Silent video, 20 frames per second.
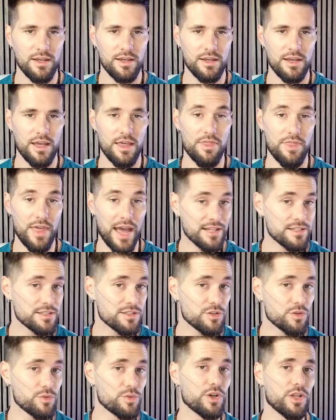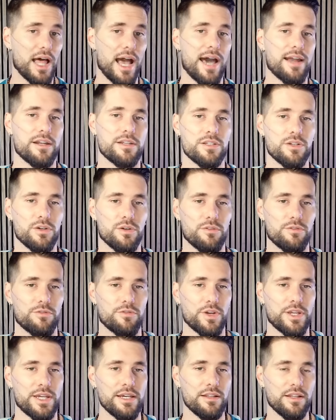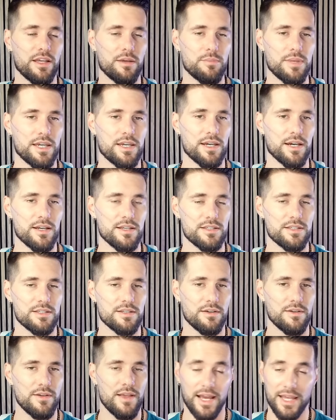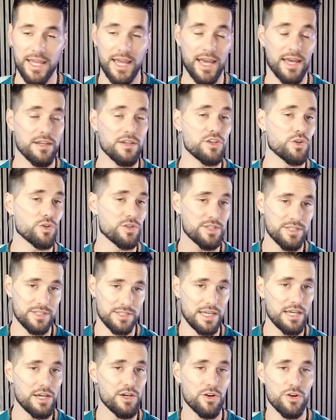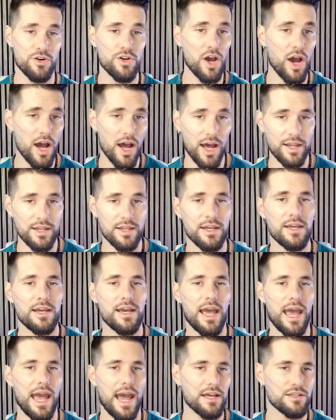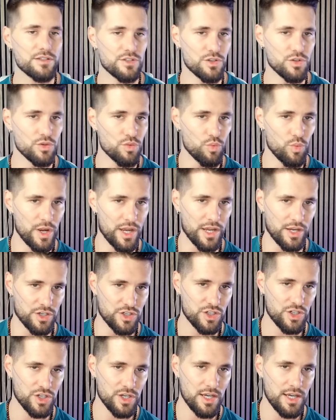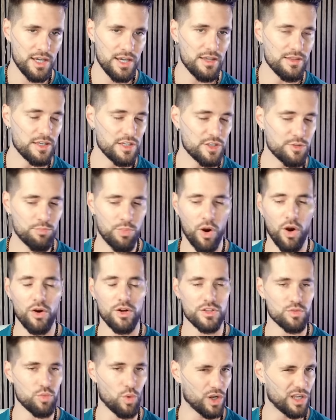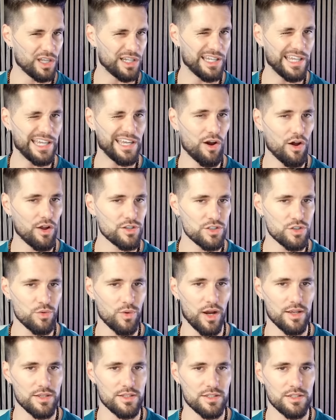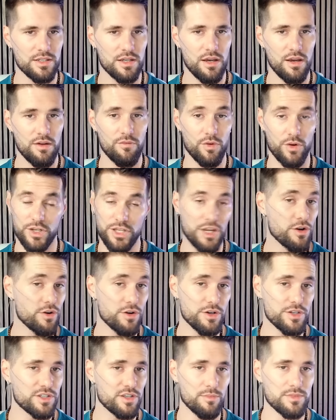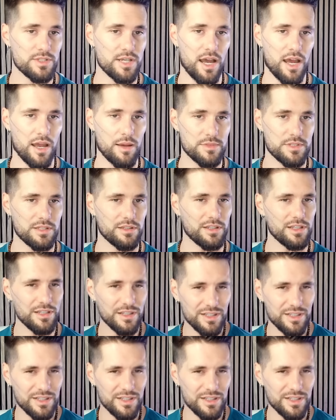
That's the real attitude for healing because again, you'll see it or not as you wish. These parts will cling on to us for years sometimes, little